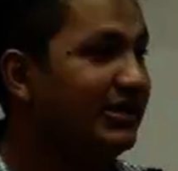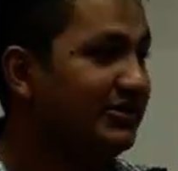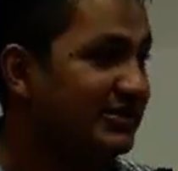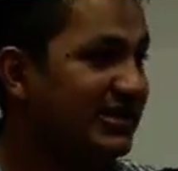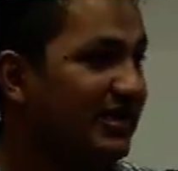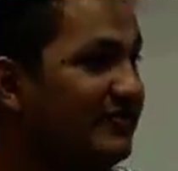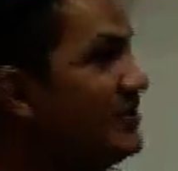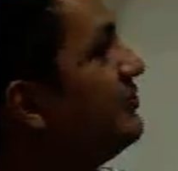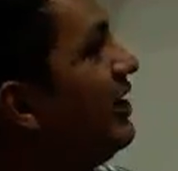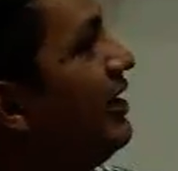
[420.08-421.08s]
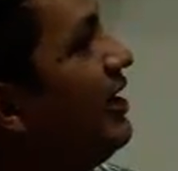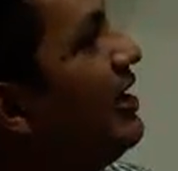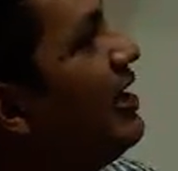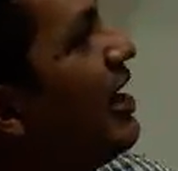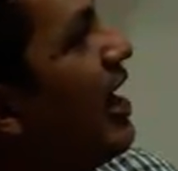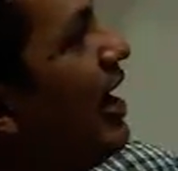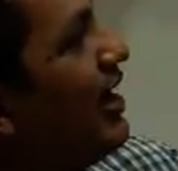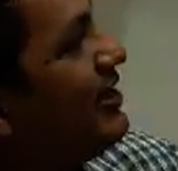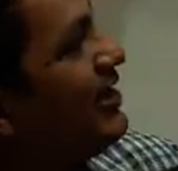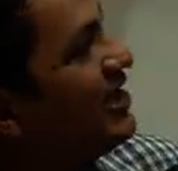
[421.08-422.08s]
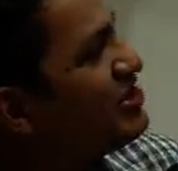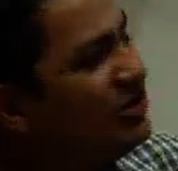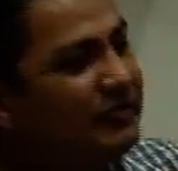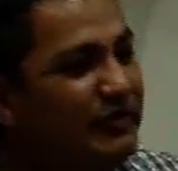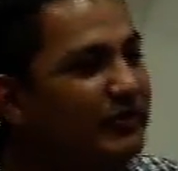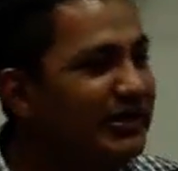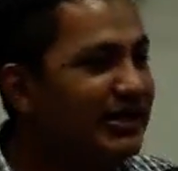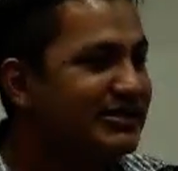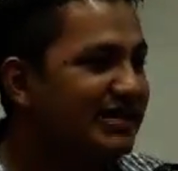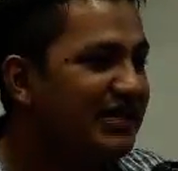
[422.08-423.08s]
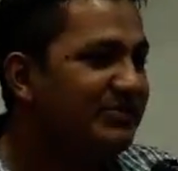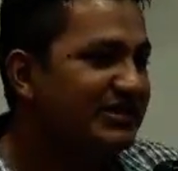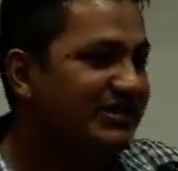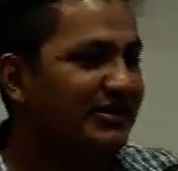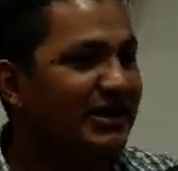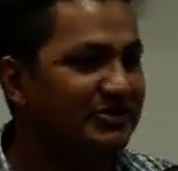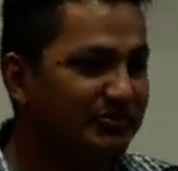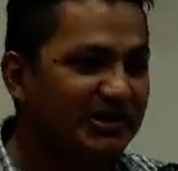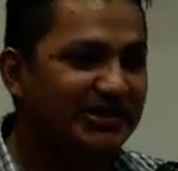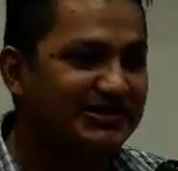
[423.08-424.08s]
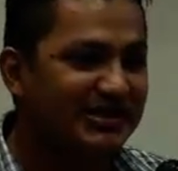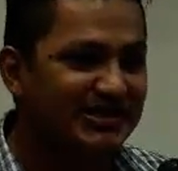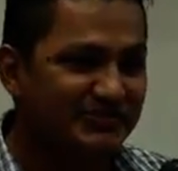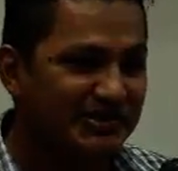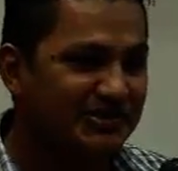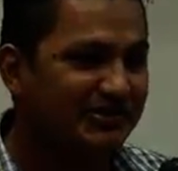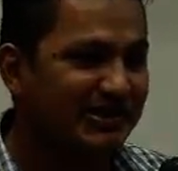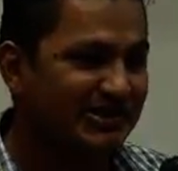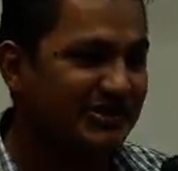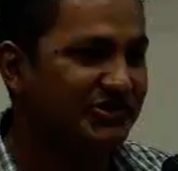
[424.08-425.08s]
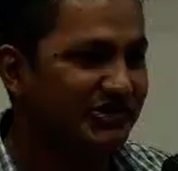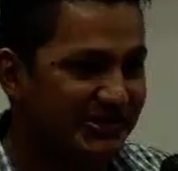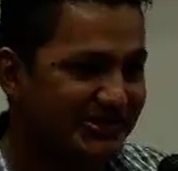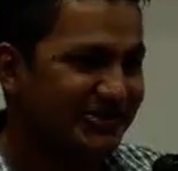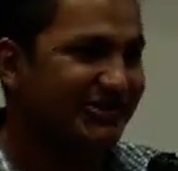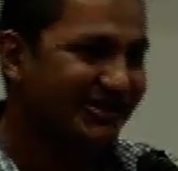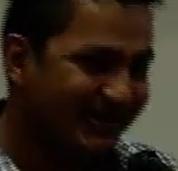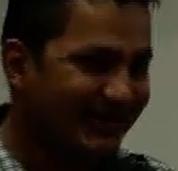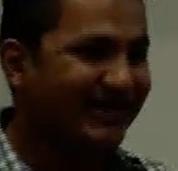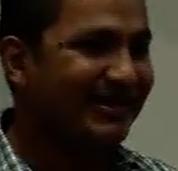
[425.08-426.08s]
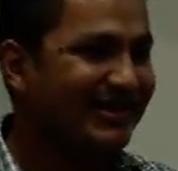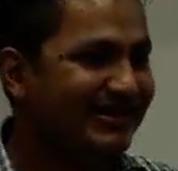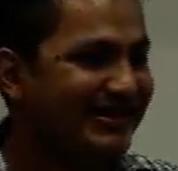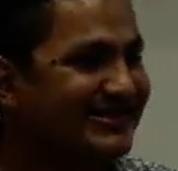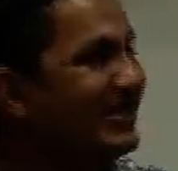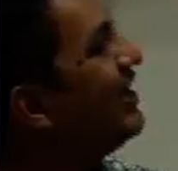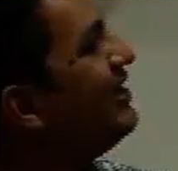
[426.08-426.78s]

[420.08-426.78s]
staff as well. Are they actually viewing the assignments that are to be discussed with students, and so on. So this can